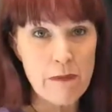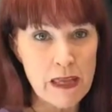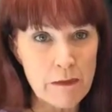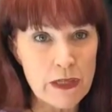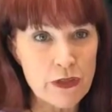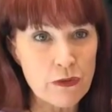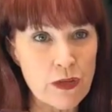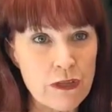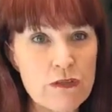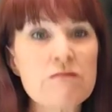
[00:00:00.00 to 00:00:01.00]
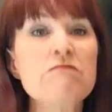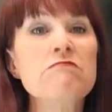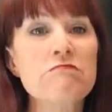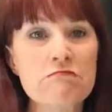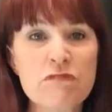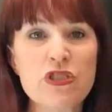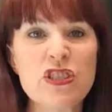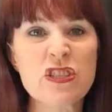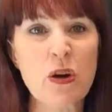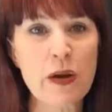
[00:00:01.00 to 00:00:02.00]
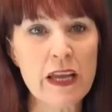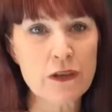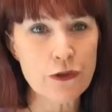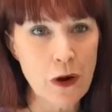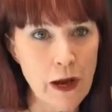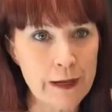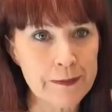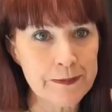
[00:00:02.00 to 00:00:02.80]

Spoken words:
make me do this. Just go ahead and try.